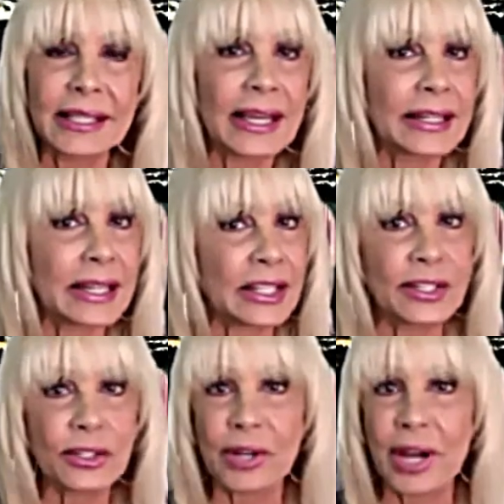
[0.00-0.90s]
on
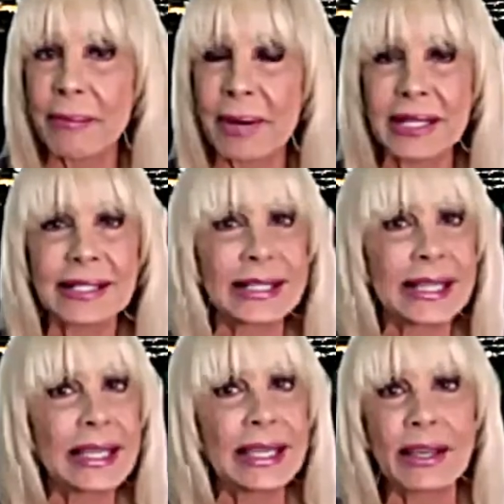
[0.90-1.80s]
Instagram. I
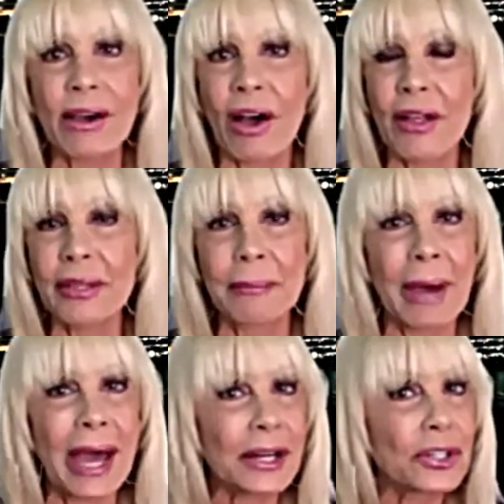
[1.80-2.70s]
see all the
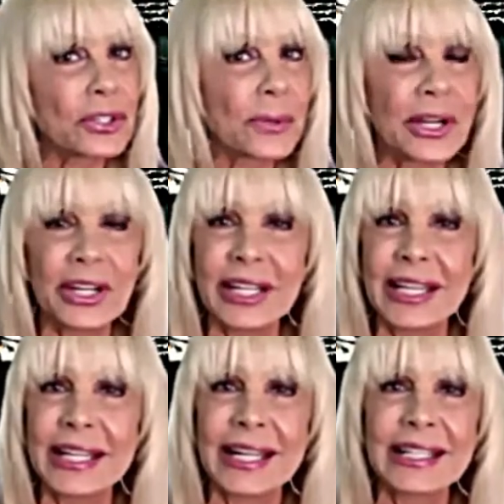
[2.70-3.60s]
models wearing
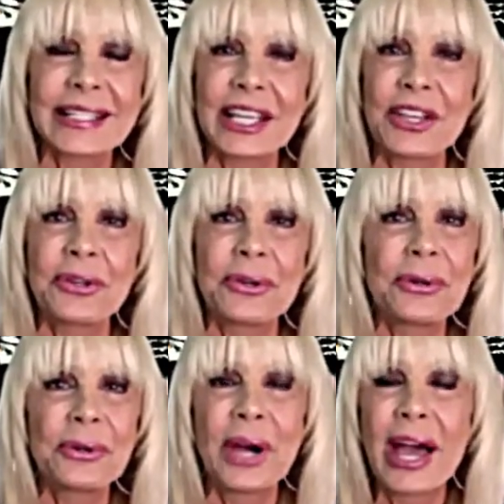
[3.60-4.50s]
it. I see
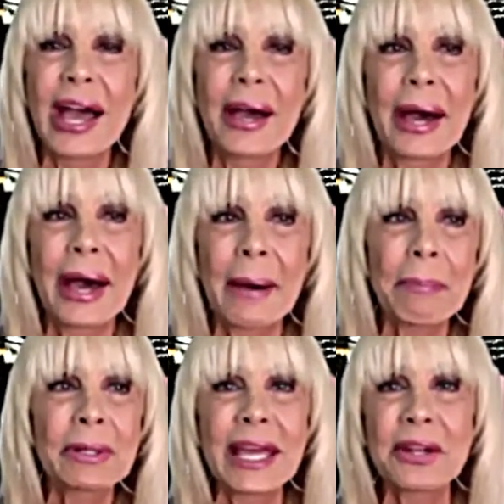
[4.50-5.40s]
you
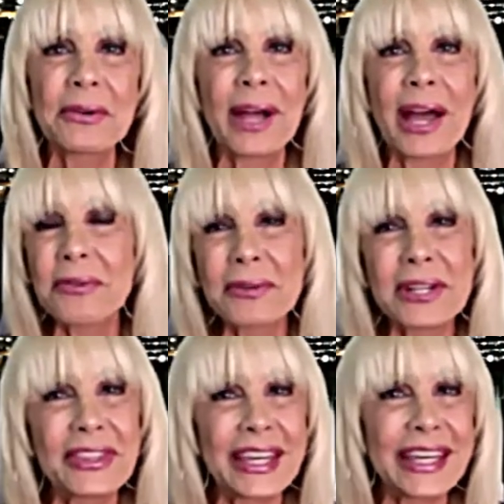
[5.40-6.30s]
playing around with
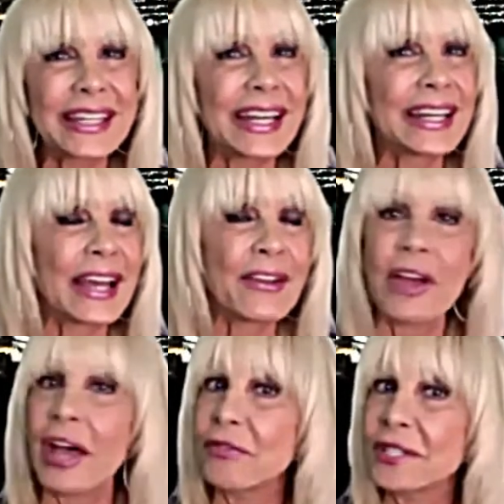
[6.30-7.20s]
it, and
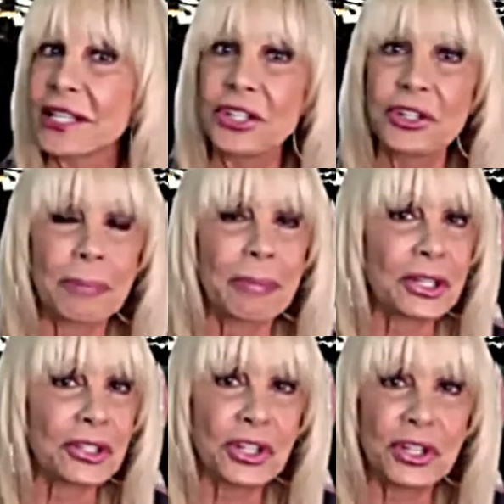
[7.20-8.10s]
I've seen your
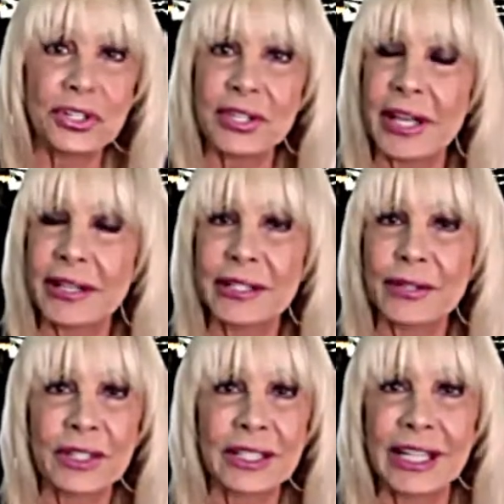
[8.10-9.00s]
pictures at
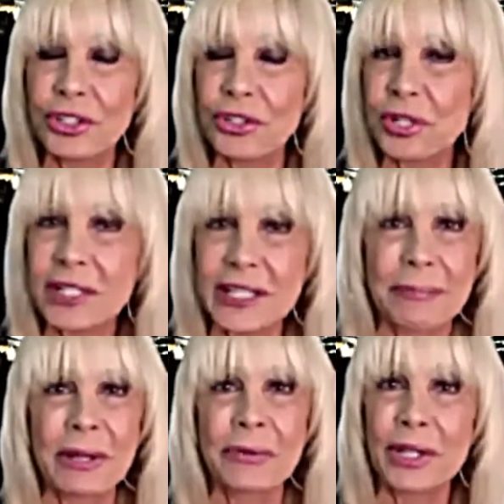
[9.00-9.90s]
different countries. It's
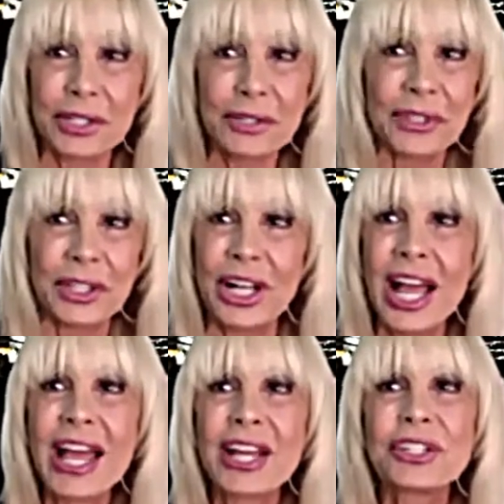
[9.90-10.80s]
been wonderful
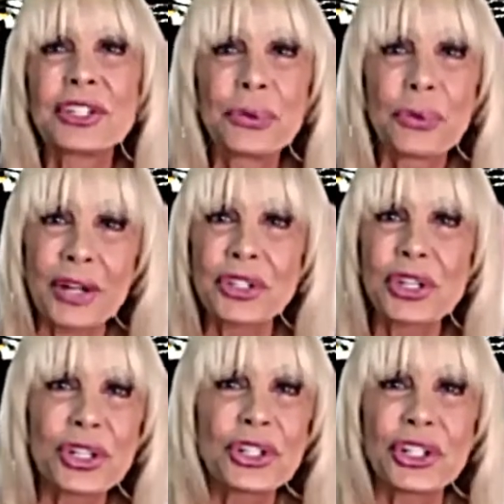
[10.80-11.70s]
to watch
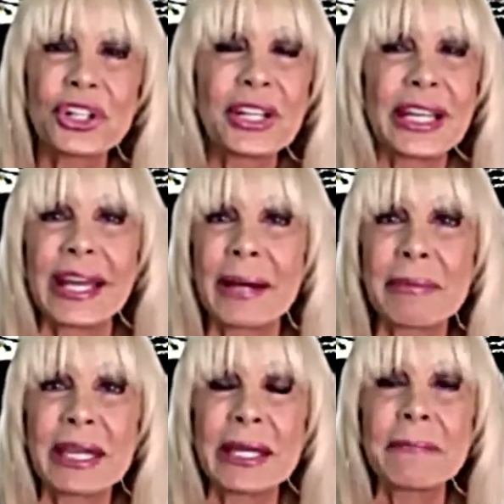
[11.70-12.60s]
your journey. I
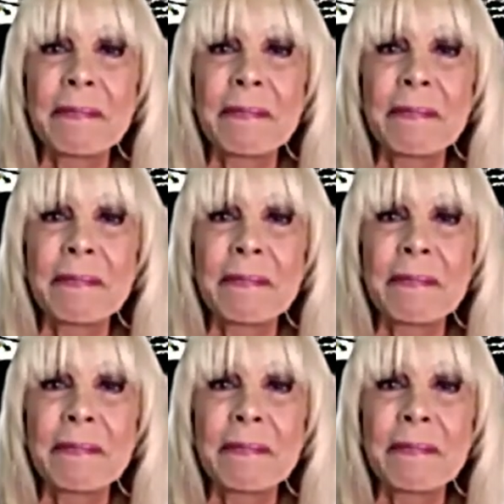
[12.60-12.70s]
mean,